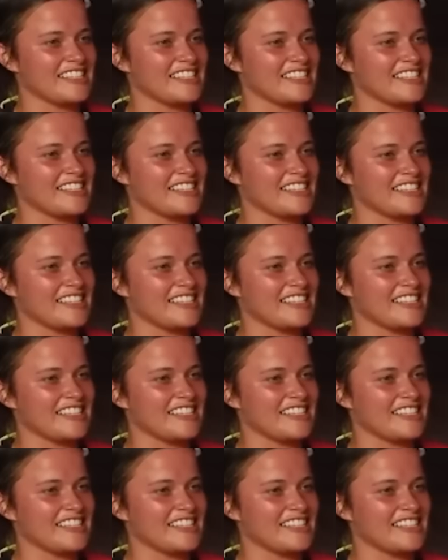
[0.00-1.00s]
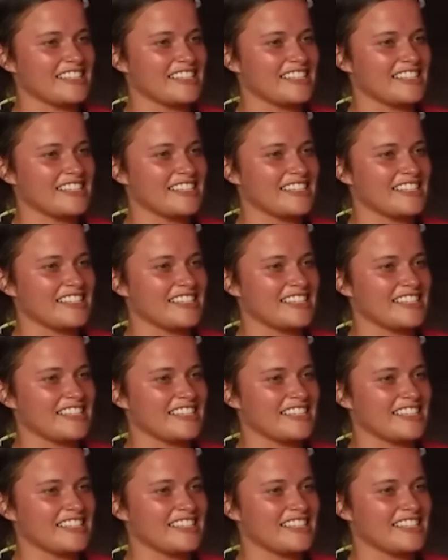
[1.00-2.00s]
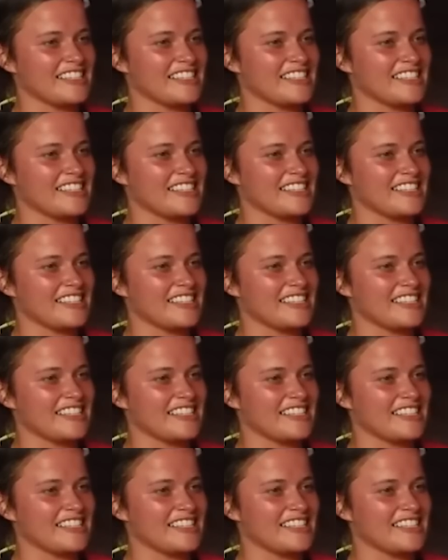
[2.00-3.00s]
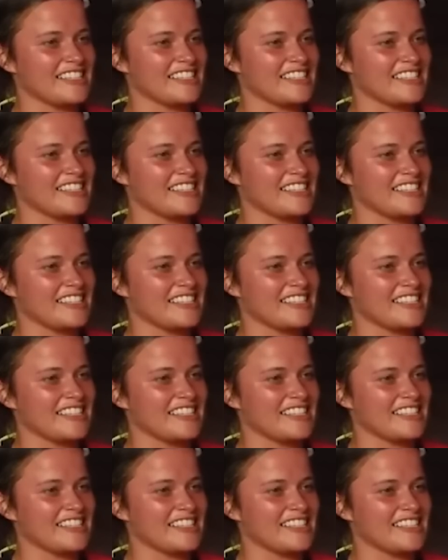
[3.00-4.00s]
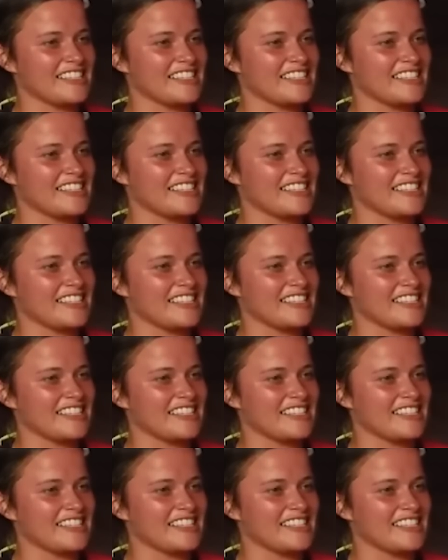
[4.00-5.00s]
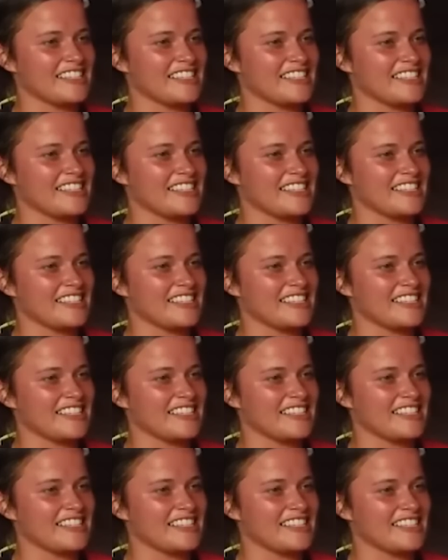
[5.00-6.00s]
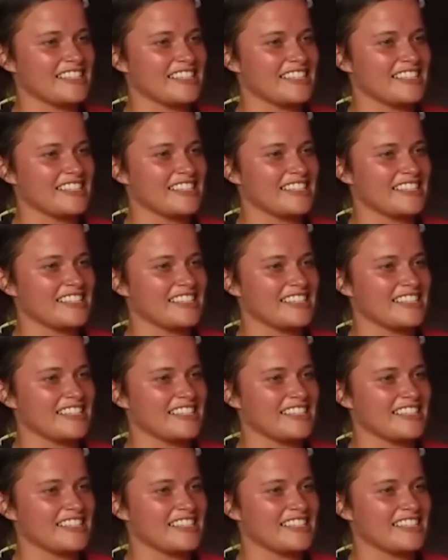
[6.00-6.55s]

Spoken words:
No words are spoken by the person on screen.